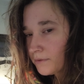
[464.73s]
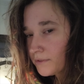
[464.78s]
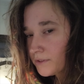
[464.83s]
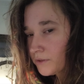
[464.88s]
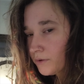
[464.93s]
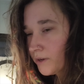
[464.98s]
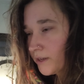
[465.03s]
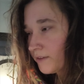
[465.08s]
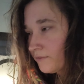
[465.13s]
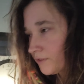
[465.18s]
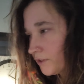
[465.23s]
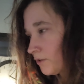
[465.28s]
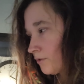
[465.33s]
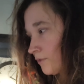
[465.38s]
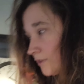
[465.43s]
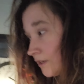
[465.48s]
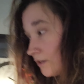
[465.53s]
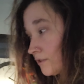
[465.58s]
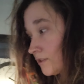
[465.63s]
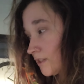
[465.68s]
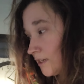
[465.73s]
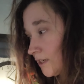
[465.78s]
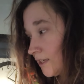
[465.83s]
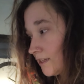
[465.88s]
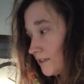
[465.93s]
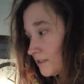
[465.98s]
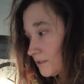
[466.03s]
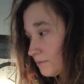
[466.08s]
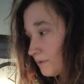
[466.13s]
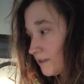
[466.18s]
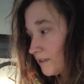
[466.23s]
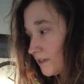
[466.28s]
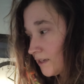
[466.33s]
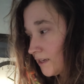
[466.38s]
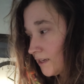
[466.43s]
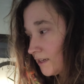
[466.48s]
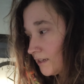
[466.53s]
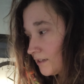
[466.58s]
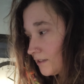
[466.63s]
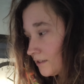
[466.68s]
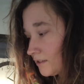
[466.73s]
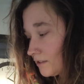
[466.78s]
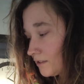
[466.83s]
So I have to go there today and spend the day